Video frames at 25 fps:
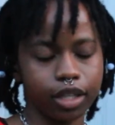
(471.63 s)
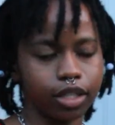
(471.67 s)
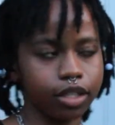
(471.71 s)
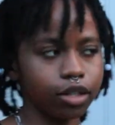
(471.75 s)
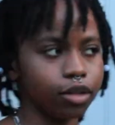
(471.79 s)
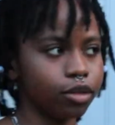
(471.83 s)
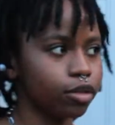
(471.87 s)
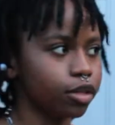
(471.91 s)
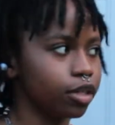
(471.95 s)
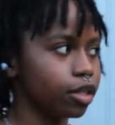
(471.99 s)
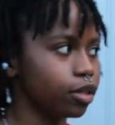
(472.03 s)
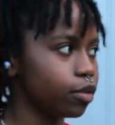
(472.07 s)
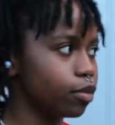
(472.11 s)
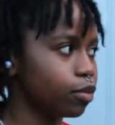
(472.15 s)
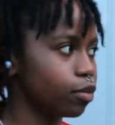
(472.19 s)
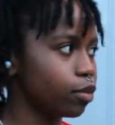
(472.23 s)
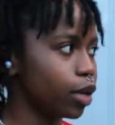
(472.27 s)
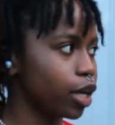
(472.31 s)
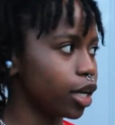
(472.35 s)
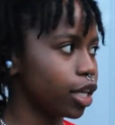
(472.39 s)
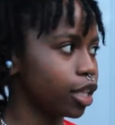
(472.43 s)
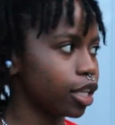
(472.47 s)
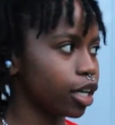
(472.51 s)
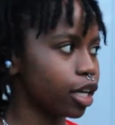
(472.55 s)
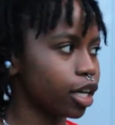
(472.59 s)
The only
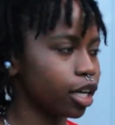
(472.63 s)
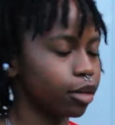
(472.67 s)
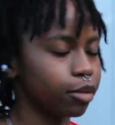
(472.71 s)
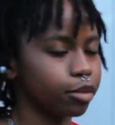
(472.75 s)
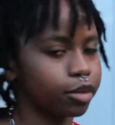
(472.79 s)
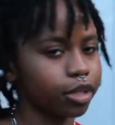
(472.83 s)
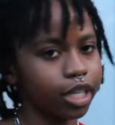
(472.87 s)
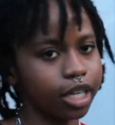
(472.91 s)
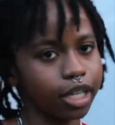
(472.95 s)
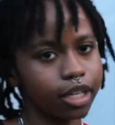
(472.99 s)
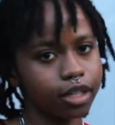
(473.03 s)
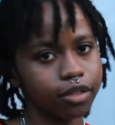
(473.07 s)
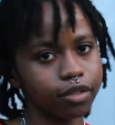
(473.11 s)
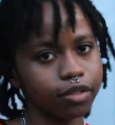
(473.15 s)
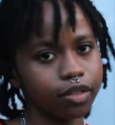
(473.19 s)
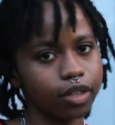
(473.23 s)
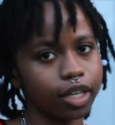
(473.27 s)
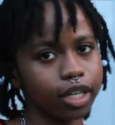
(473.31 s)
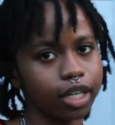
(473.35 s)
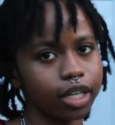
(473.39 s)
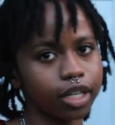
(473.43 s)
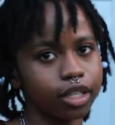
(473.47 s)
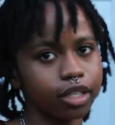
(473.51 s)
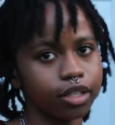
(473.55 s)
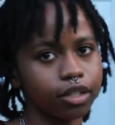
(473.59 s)
way that I am
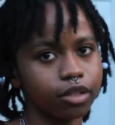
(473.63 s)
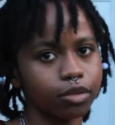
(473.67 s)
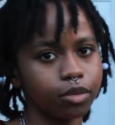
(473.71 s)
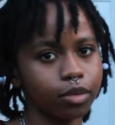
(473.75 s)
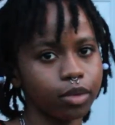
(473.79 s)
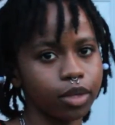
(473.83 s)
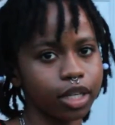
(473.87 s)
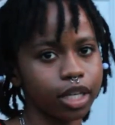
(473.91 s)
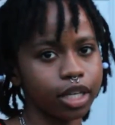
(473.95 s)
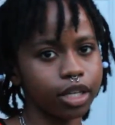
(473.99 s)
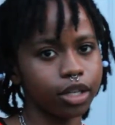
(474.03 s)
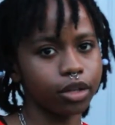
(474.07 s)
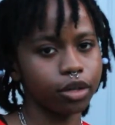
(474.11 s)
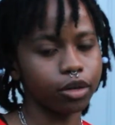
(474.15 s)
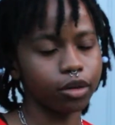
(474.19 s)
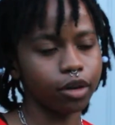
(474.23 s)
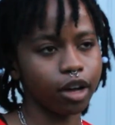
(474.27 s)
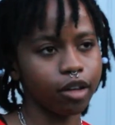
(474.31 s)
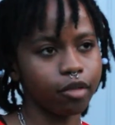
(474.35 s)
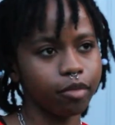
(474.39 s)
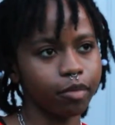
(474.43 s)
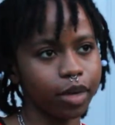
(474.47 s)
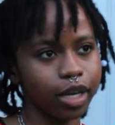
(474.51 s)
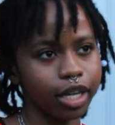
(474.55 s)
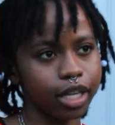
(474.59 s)
satisfied is when I know I
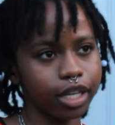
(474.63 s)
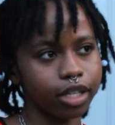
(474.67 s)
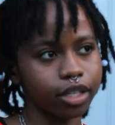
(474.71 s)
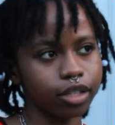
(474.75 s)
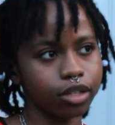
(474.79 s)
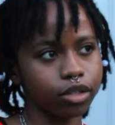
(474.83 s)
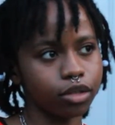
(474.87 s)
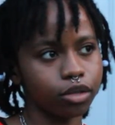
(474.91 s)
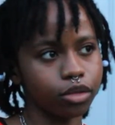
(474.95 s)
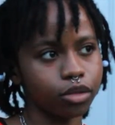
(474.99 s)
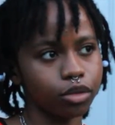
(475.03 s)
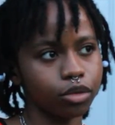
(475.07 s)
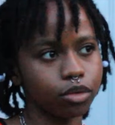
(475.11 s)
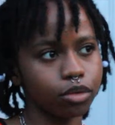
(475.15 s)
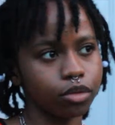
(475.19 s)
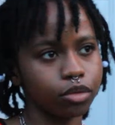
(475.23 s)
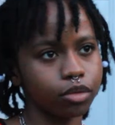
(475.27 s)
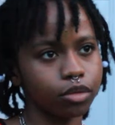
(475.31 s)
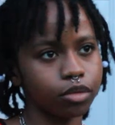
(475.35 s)
made it to